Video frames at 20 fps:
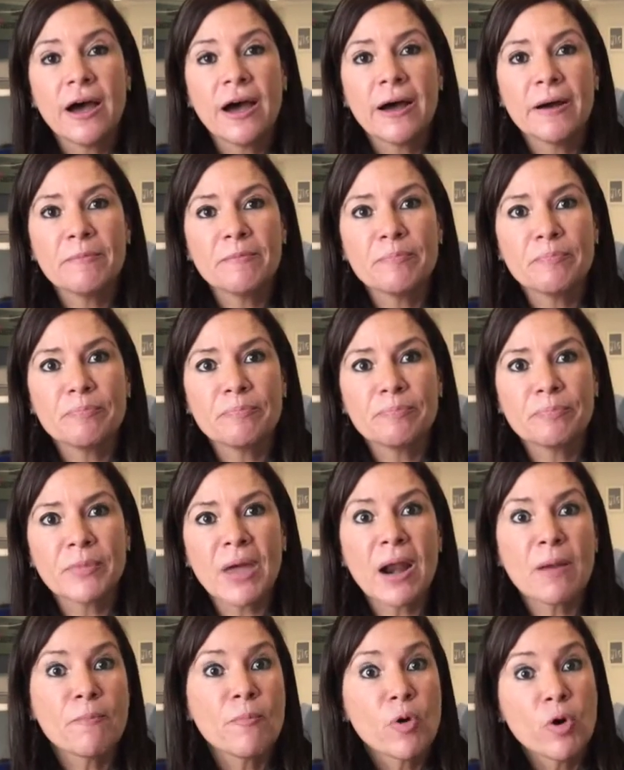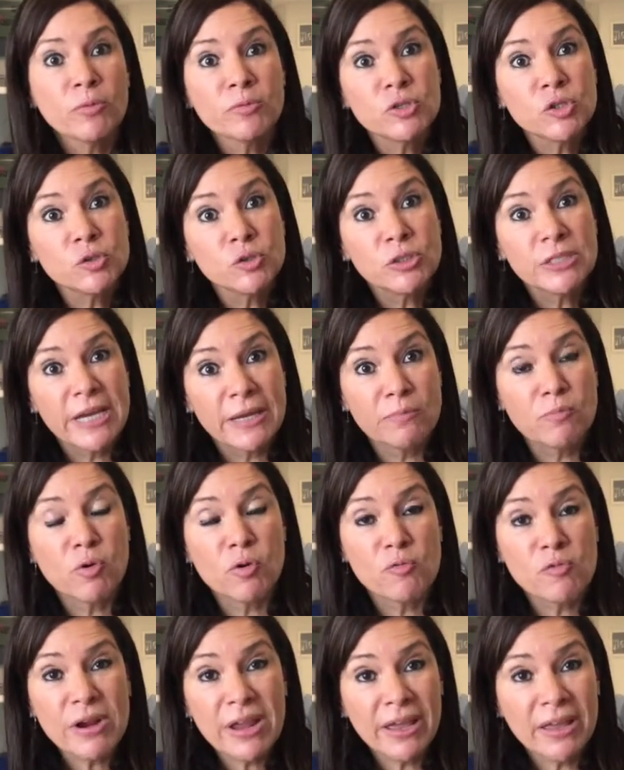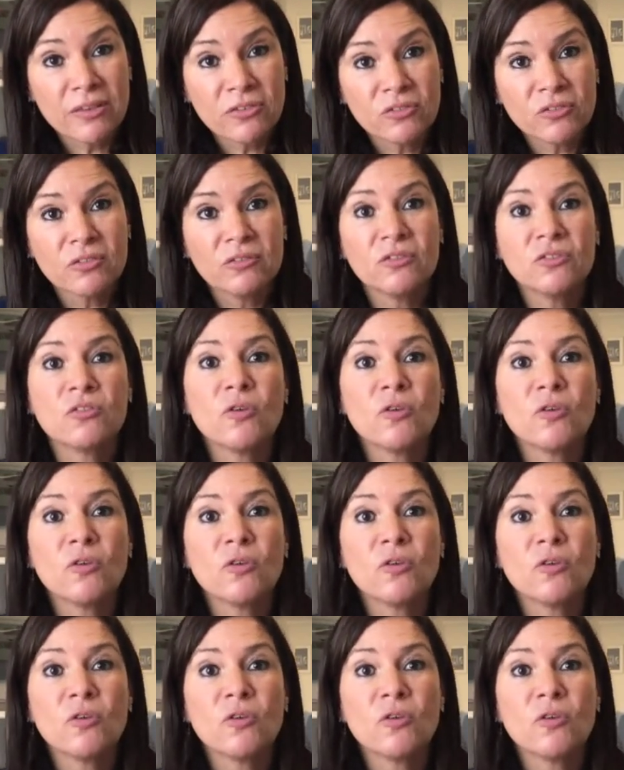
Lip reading: are prone to take more risks.